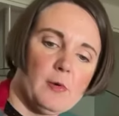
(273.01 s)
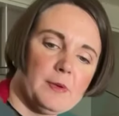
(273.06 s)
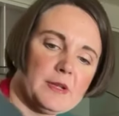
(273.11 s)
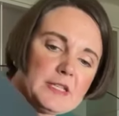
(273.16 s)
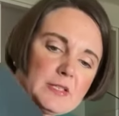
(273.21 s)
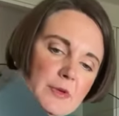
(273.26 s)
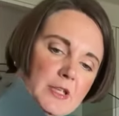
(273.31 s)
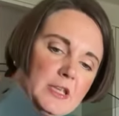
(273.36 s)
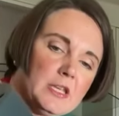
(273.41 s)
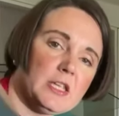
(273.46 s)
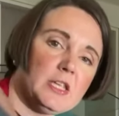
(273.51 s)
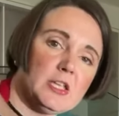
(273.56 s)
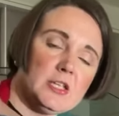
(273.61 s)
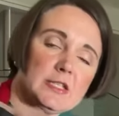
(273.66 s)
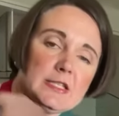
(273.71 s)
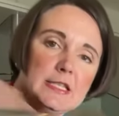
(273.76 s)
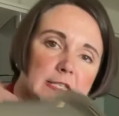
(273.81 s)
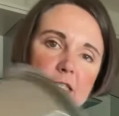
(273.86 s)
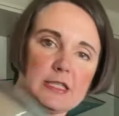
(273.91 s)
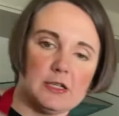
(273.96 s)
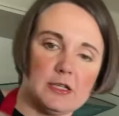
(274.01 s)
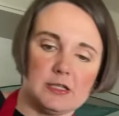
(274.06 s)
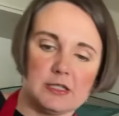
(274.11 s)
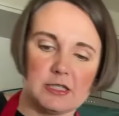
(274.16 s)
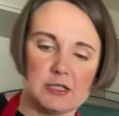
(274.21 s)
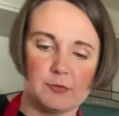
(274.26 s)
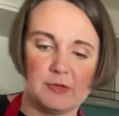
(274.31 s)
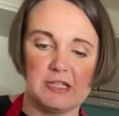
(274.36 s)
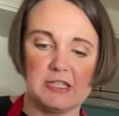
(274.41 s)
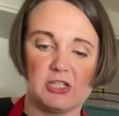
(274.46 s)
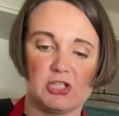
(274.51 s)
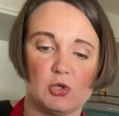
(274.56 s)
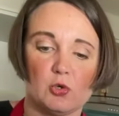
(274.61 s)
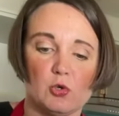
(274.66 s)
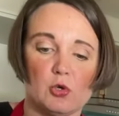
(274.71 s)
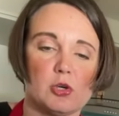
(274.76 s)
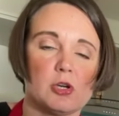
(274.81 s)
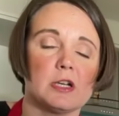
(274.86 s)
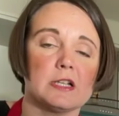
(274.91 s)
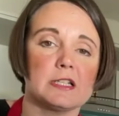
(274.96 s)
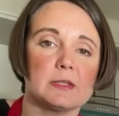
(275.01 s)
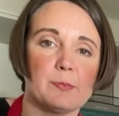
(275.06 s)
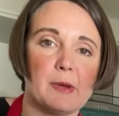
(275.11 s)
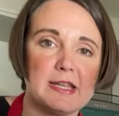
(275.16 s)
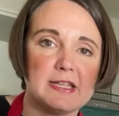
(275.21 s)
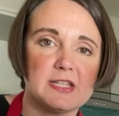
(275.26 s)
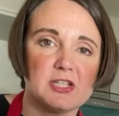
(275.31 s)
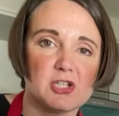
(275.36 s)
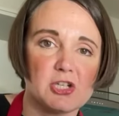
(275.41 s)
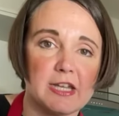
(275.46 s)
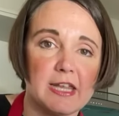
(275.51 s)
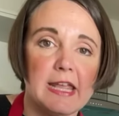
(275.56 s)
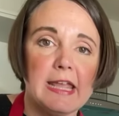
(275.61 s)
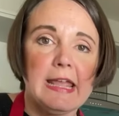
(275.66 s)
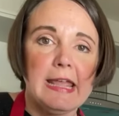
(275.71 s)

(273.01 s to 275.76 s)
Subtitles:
because we're going to use this in our sweet short crust pastry.